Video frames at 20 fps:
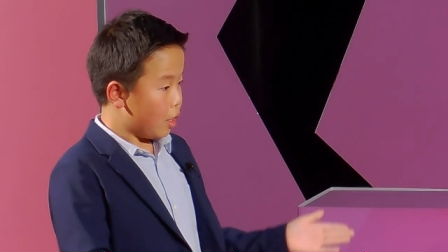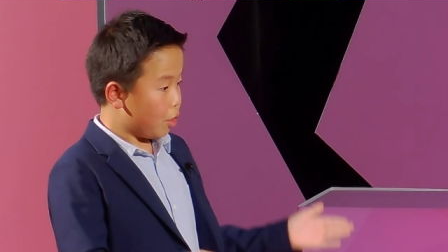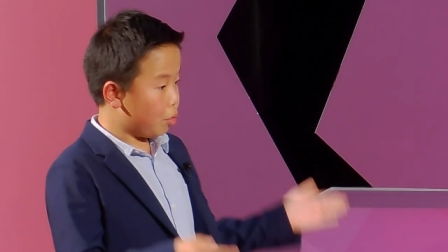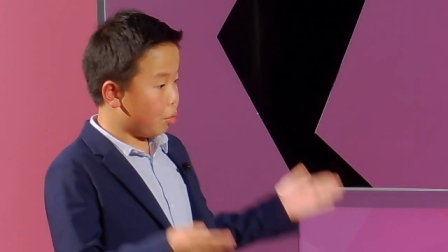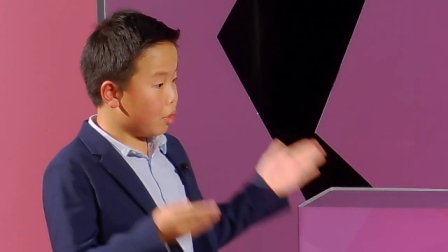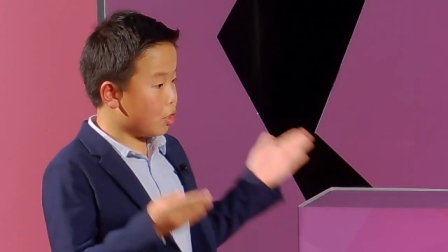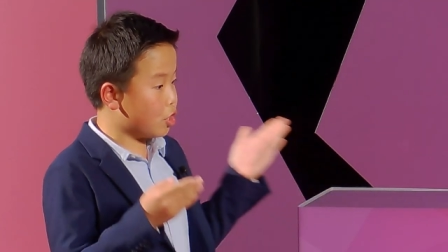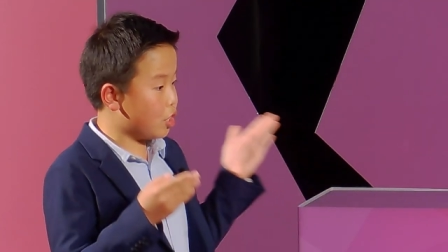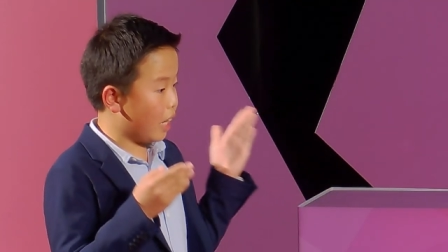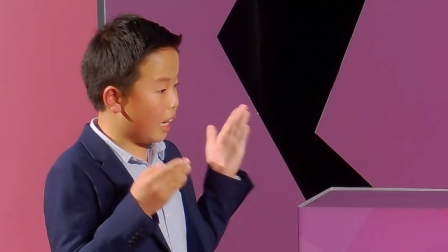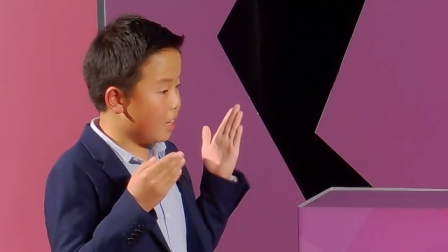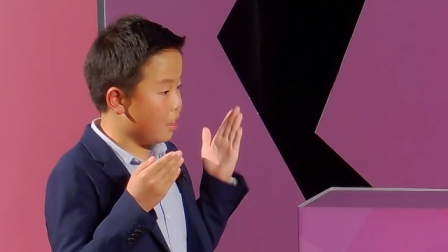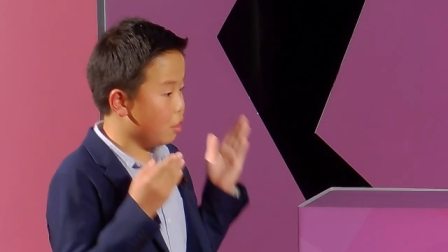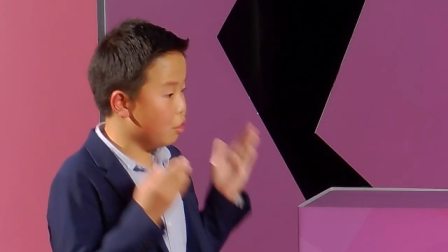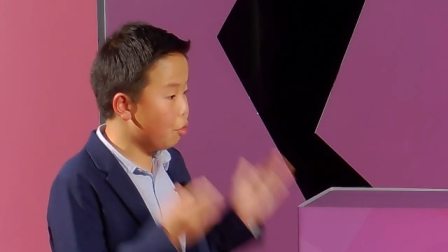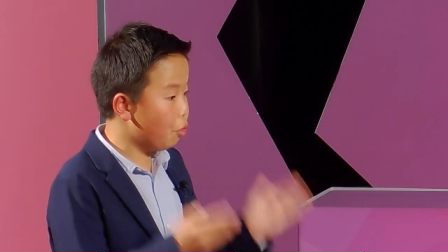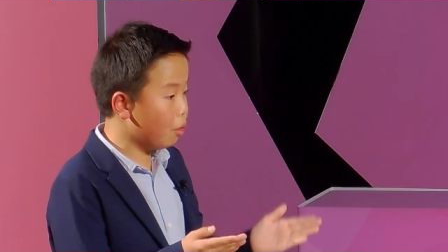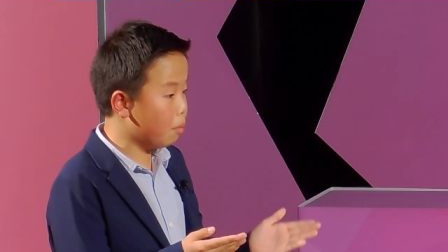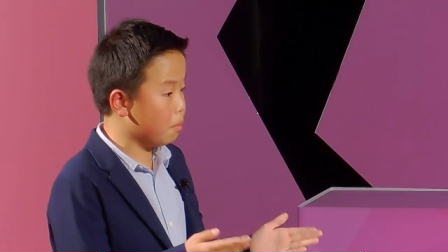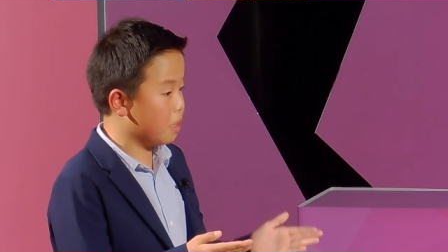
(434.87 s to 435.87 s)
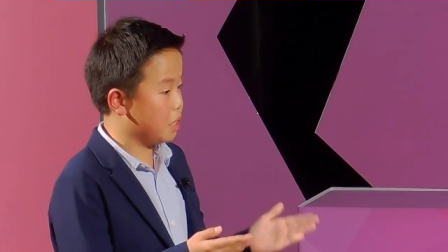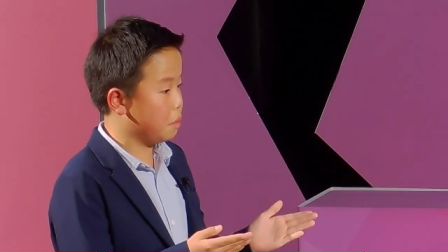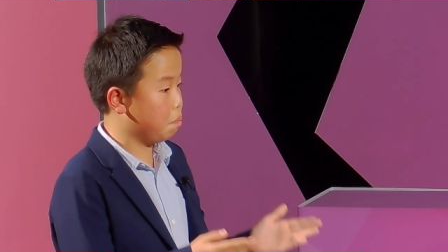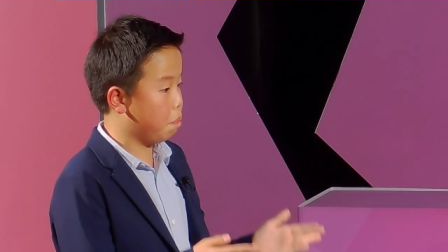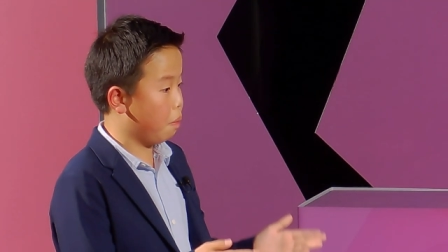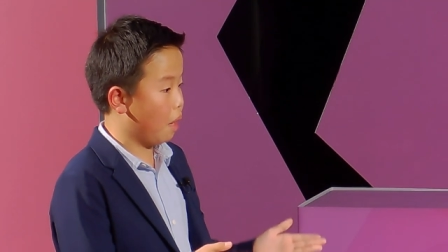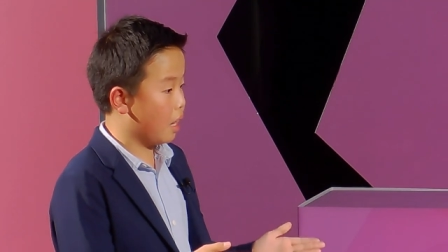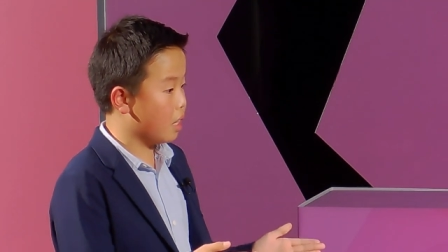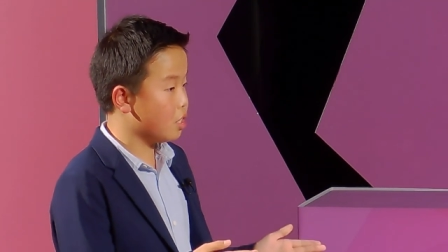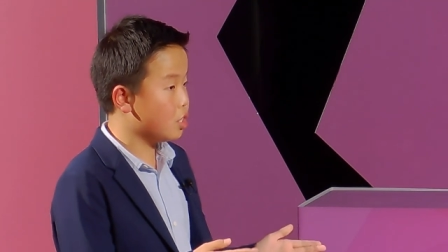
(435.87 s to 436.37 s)
to a ginormous
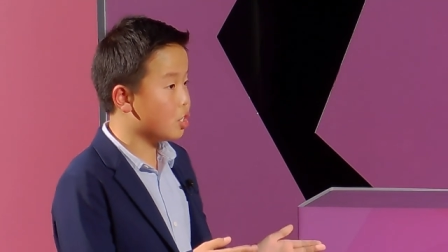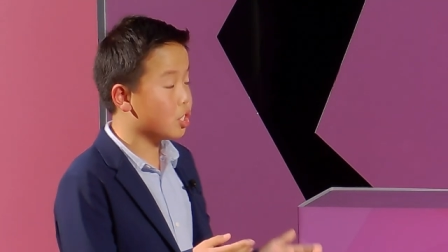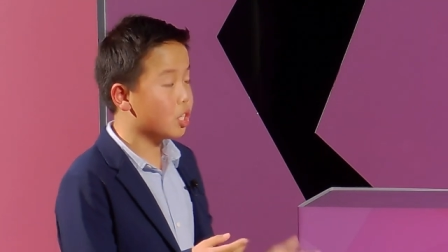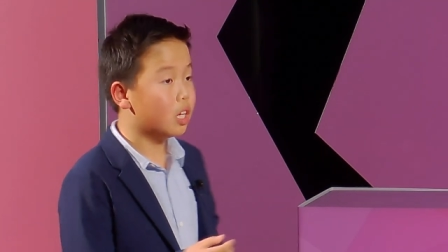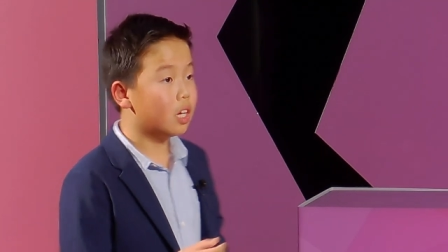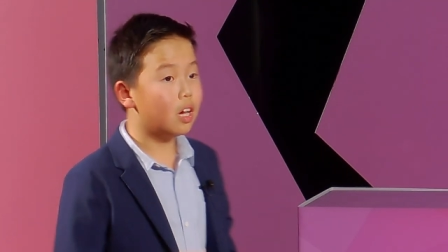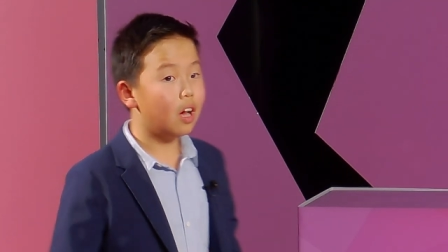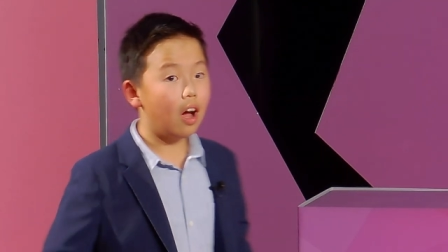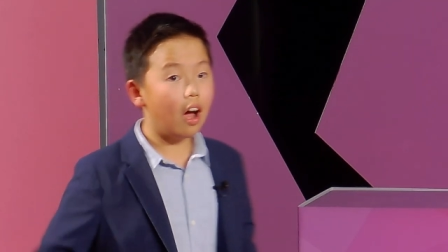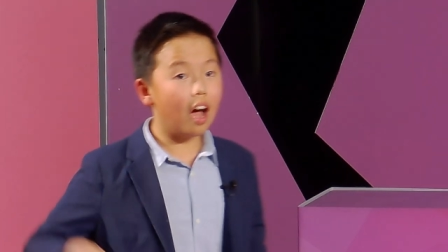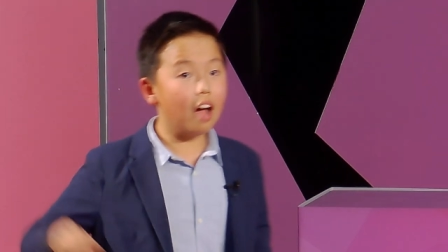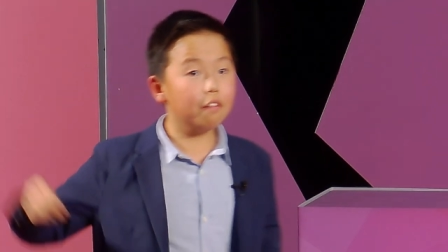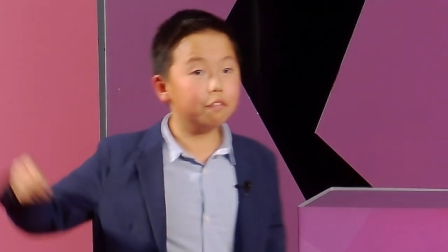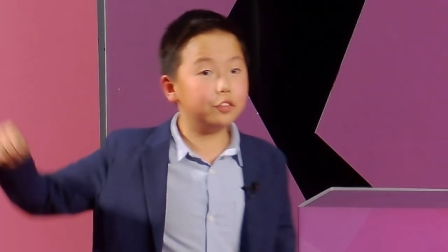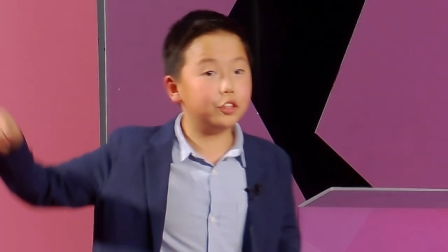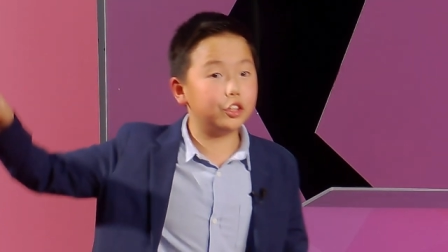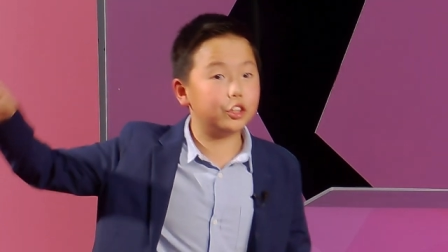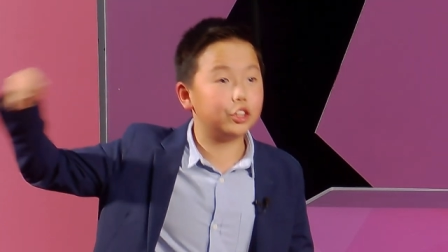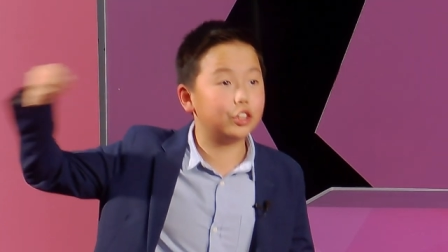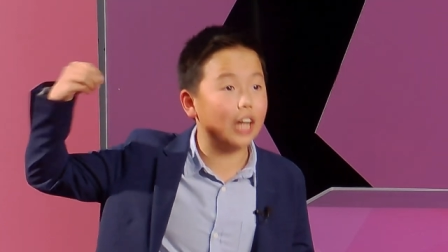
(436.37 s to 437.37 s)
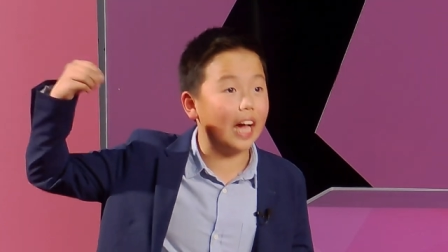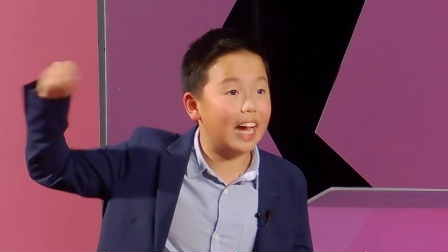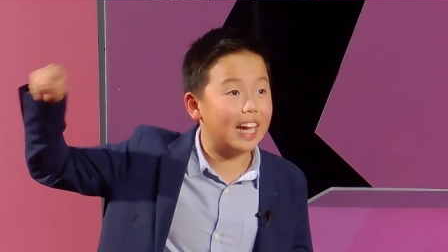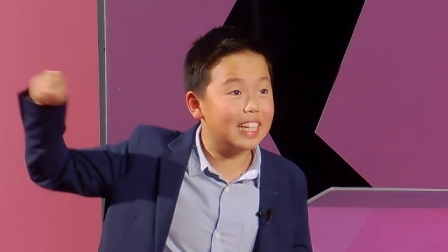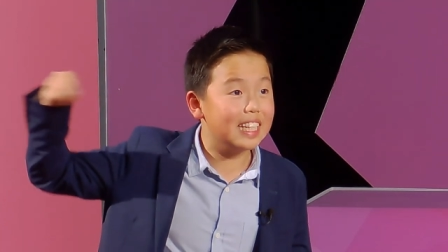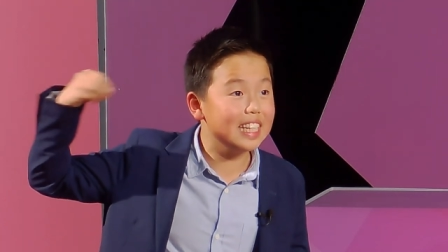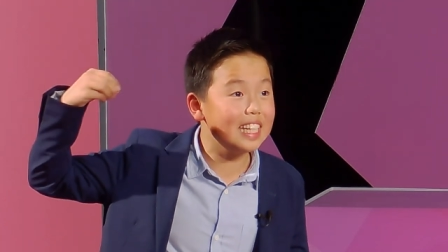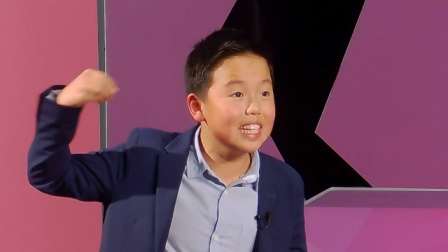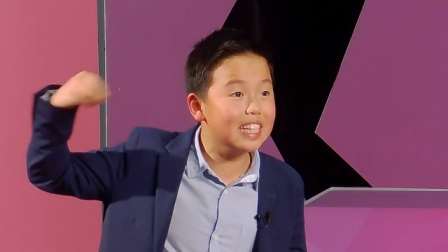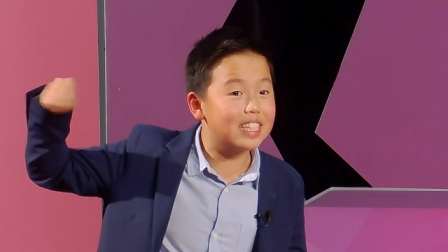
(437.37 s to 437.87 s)
bunch of shiny,